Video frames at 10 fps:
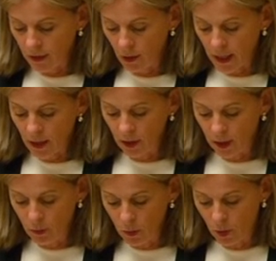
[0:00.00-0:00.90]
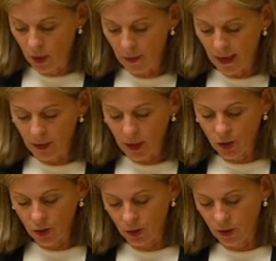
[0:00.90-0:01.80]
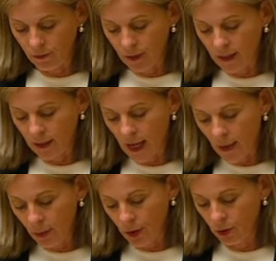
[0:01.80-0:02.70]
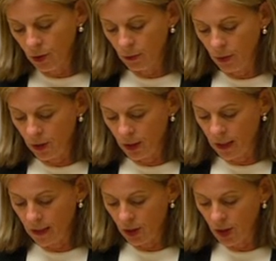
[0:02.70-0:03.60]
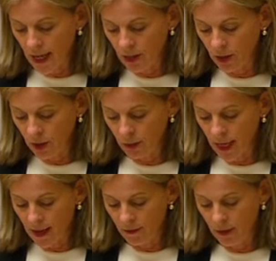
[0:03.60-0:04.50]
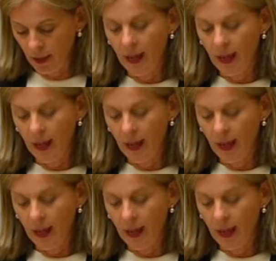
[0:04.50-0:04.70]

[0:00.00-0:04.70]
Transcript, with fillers: so I can learn more about the issues that face the Aboriginal community and the challenges we have